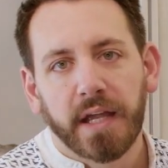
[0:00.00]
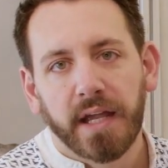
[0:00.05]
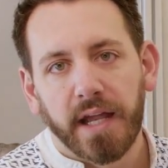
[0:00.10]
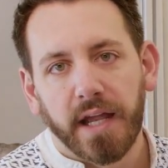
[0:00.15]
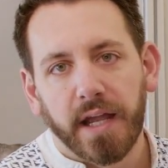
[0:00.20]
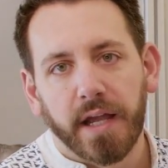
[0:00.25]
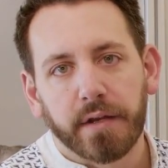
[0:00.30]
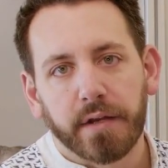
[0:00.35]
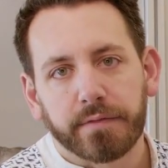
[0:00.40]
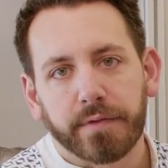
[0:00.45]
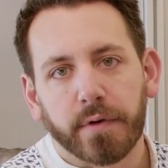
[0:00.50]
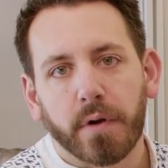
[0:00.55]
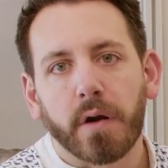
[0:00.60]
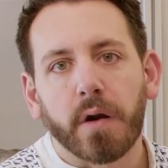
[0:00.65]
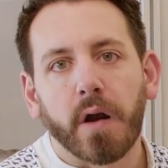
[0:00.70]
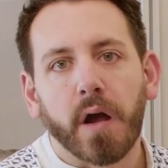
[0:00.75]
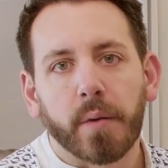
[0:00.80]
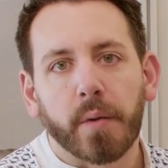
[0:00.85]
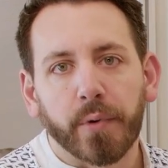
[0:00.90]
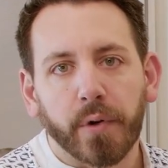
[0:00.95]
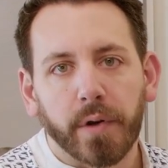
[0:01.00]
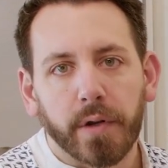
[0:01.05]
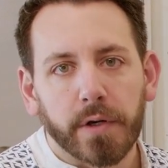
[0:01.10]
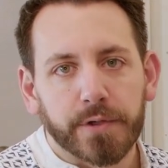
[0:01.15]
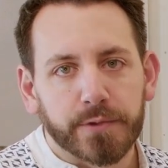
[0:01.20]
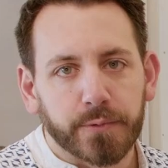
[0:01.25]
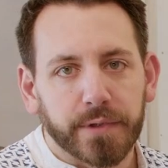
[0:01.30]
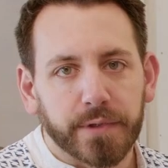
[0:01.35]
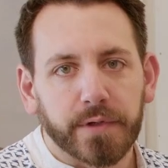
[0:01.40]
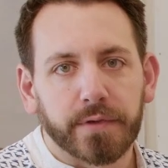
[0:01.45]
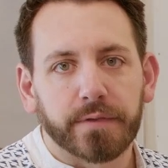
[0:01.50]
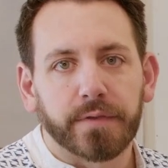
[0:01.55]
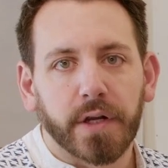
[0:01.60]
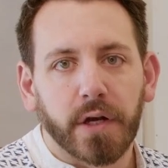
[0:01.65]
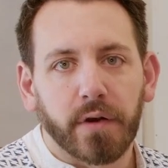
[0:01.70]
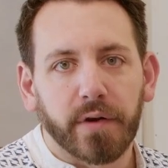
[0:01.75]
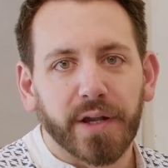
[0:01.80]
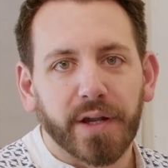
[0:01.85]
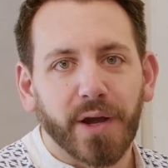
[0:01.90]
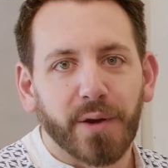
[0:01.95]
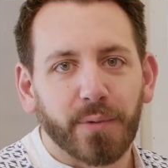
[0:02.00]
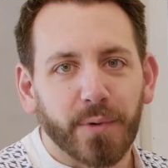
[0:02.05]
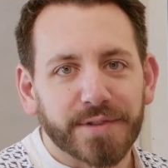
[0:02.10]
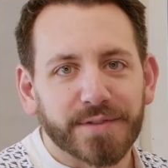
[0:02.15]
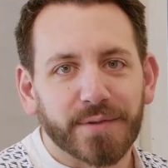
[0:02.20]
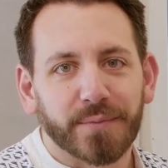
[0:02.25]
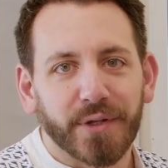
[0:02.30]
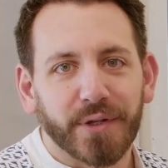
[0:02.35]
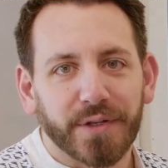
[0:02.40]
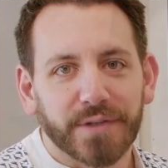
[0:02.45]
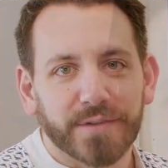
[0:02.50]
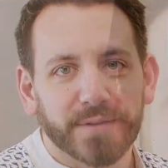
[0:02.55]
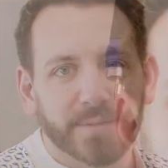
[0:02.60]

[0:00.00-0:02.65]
and for our operators when they're figuring out what to build.